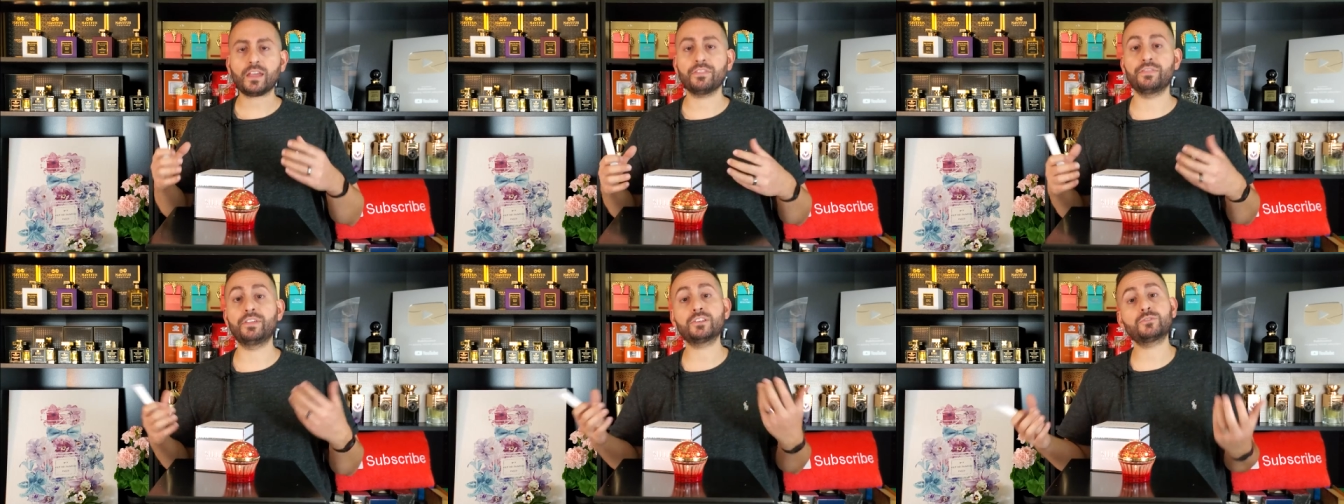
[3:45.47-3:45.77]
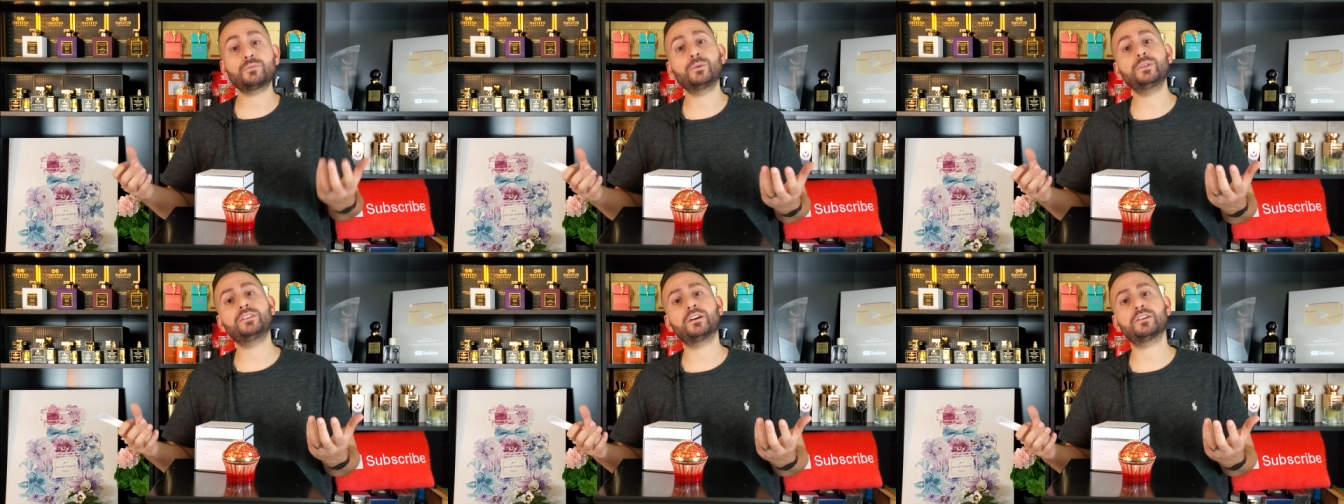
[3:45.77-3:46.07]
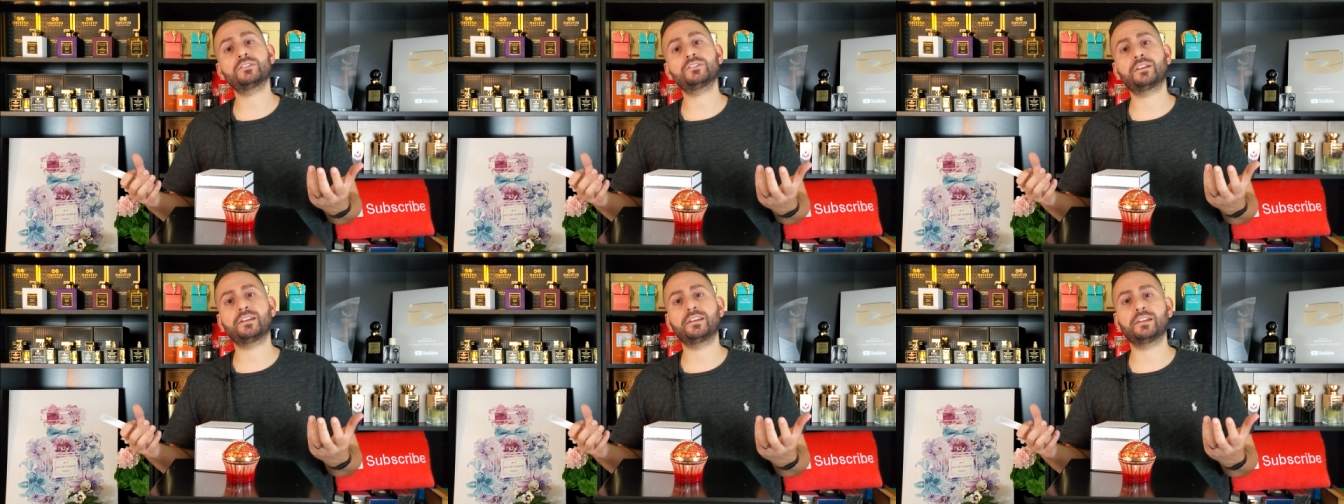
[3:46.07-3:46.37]
this one
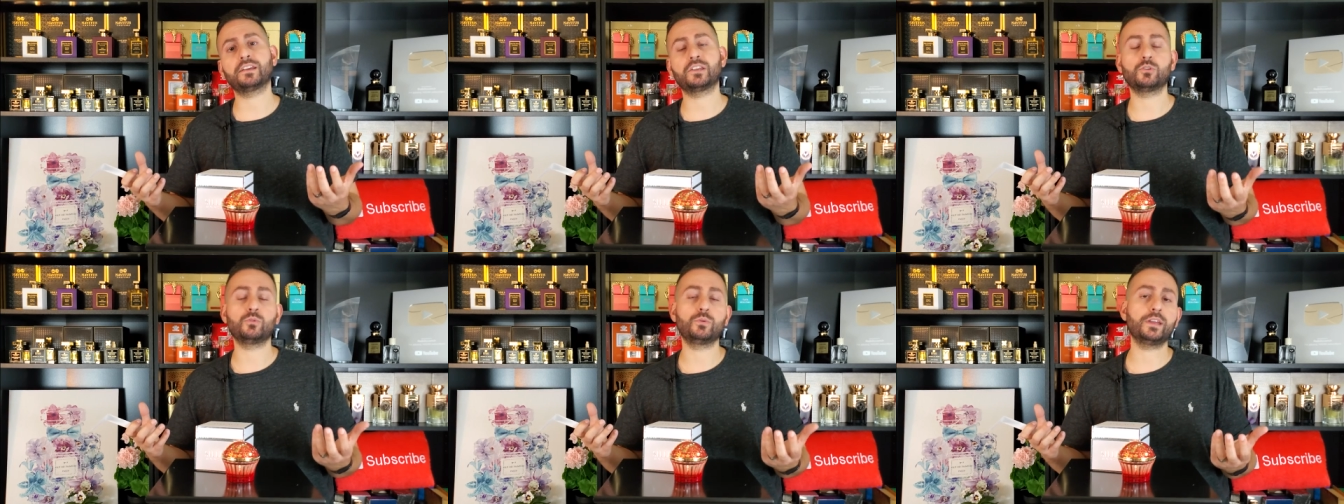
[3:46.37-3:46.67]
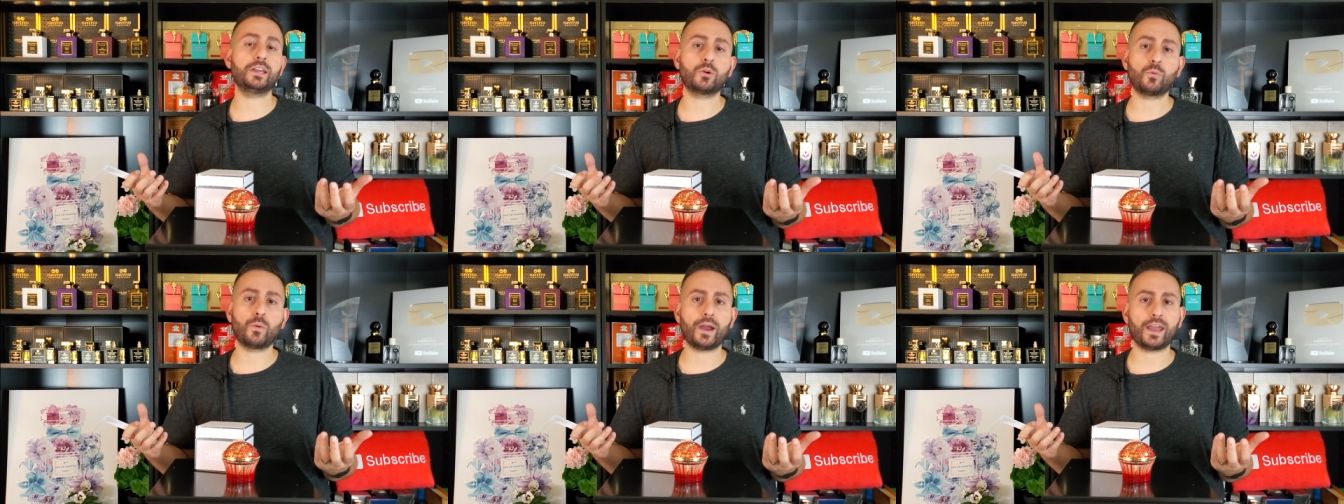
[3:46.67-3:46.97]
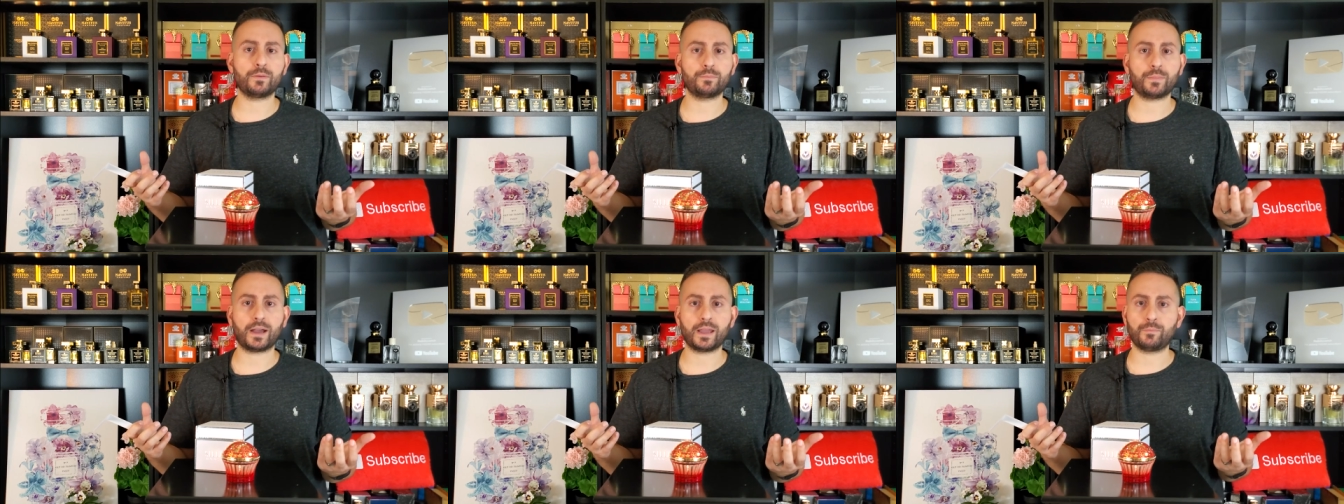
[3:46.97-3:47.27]
does it in a unique way,
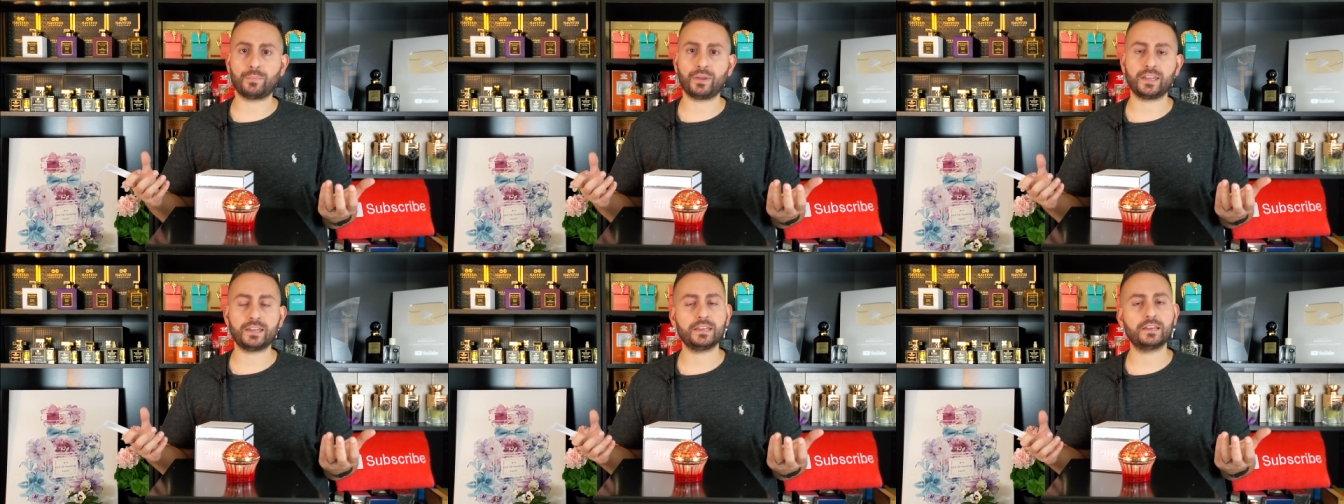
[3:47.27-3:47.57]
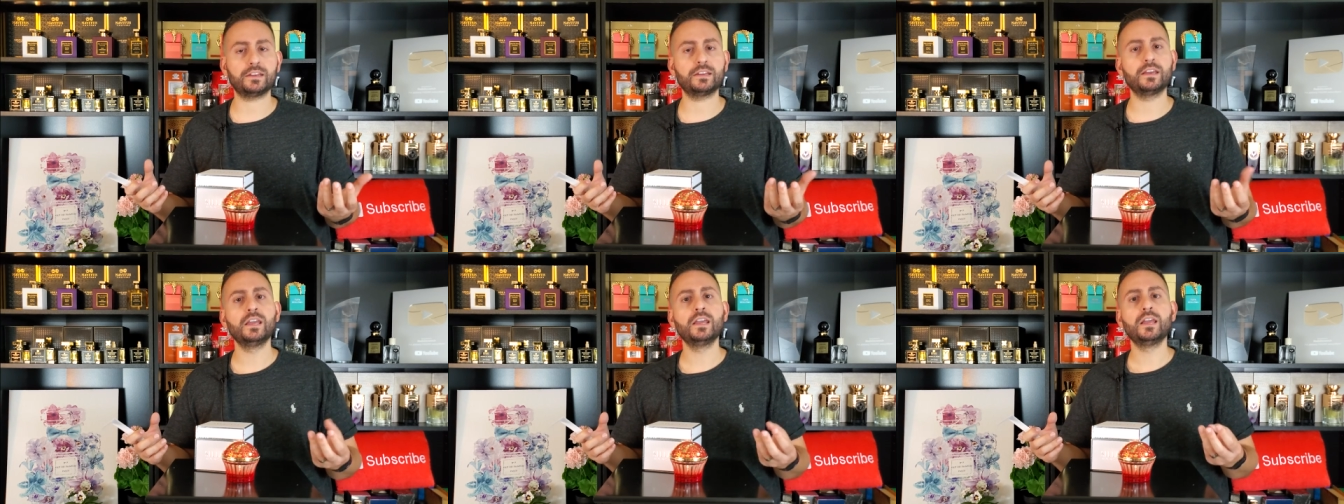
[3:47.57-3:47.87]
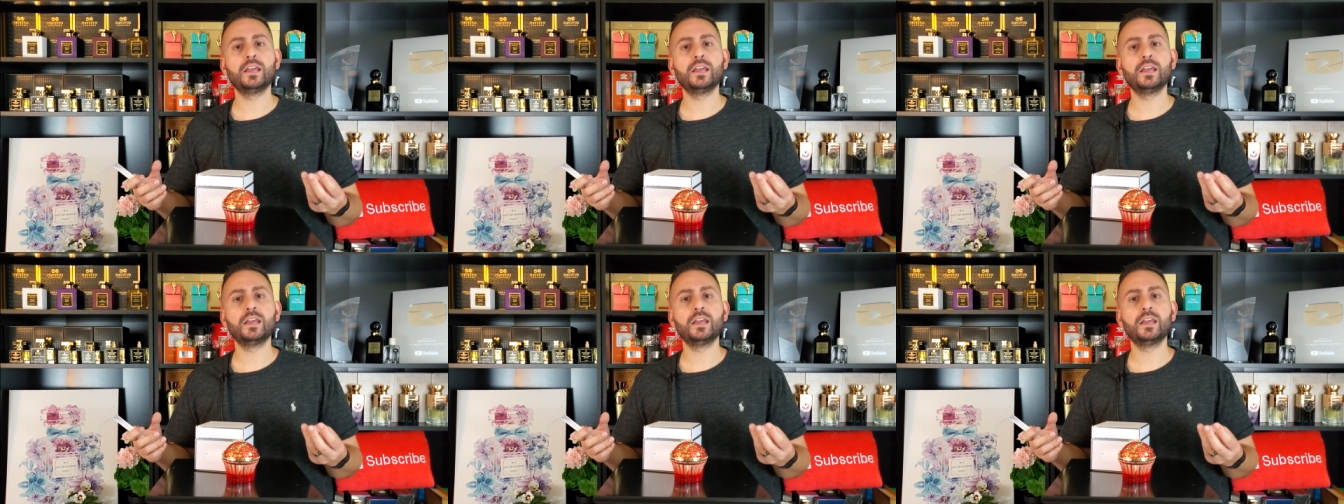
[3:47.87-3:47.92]
in my opinion,